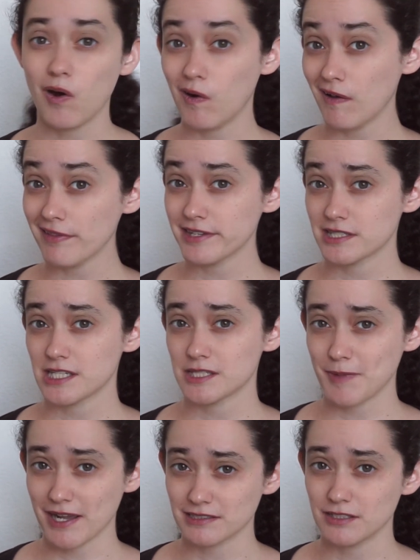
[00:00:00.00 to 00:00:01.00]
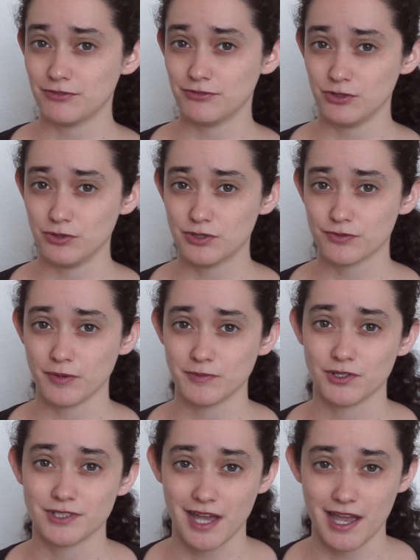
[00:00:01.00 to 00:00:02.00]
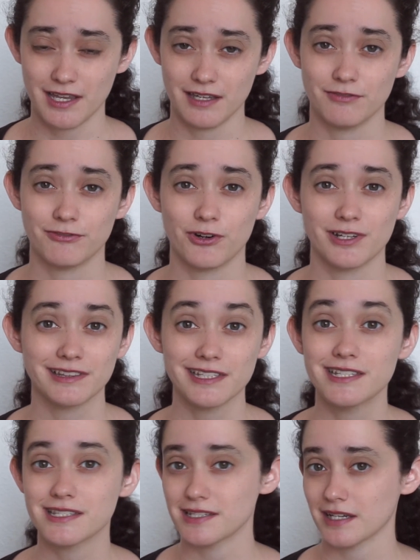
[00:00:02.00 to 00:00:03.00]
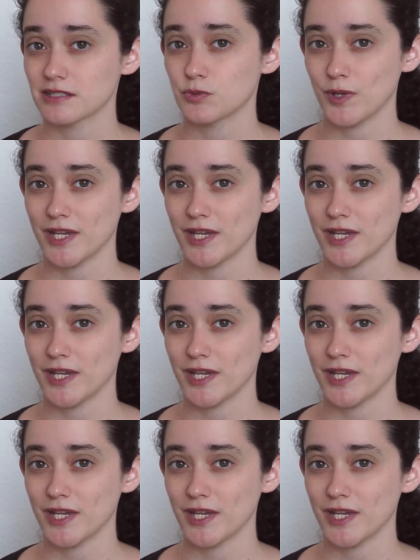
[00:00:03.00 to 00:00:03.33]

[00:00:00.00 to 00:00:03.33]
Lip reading: all the suspected foods from your diet for at least 6